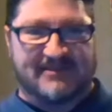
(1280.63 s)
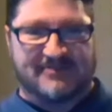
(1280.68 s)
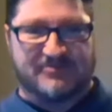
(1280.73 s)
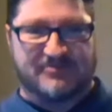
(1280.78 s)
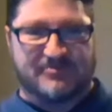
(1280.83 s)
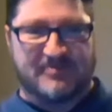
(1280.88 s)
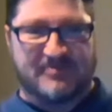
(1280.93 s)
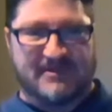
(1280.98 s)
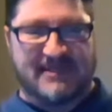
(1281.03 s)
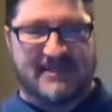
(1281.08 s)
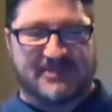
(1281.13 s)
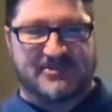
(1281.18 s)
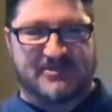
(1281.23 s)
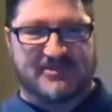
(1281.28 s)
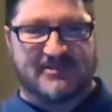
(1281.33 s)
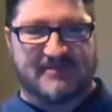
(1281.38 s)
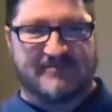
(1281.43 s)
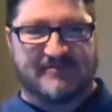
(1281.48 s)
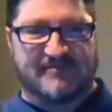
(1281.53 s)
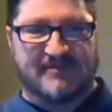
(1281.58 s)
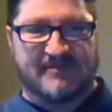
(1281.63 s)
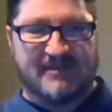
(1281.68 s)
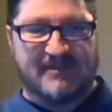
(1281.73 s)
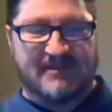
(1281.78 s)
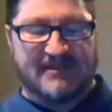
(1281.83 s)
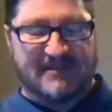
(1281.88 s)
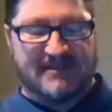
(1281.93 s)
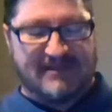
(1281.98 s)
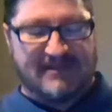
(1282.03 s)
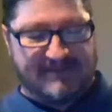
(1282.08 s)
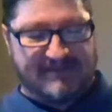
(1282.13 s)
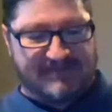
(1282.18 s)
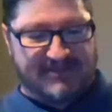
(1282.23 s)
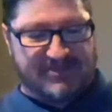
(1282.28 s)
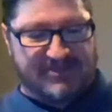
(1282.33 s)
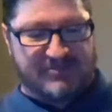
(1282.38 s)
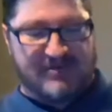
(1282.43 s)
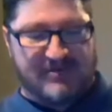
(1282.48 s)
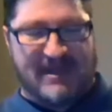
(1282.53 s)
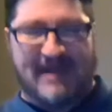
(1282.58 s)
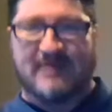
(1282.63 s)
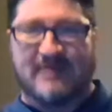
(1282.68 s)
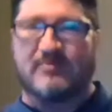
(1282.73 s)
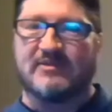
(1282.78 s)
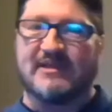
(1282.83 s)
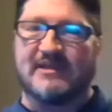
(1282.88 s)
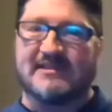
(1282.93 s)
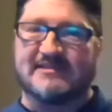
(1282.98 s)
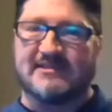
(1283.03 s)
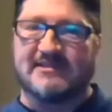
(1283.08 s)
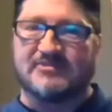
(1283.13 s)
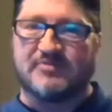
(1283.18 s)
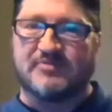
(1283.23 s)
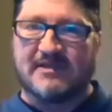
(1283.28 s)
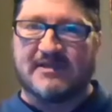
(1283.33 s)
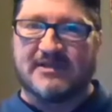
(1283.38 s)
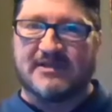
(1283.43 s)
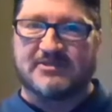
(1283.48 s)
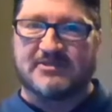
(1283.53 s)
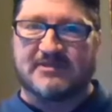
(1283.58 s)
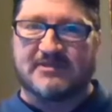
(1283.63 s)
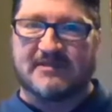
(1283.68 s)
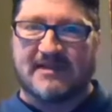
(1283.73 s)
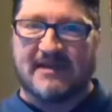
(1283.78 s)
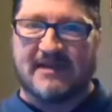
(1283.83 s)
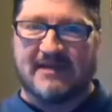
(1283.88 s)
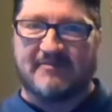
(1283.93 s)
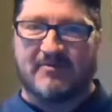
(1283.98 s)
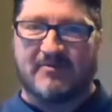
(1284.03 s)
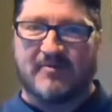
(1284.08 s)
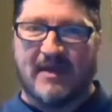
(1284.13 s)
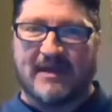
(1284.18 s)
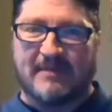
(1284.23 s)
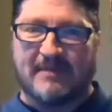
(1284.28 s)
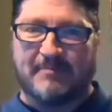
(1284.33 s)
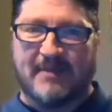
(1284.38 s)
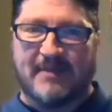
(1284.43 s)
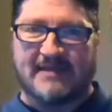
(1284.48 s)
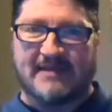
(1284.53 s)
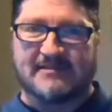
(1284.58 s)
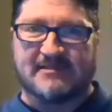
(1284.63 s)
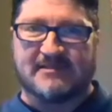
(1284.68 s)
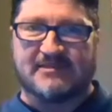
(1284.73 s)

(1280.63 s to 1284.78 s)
the tradition of the track. Well, that's a tradition, kind of a rite of passage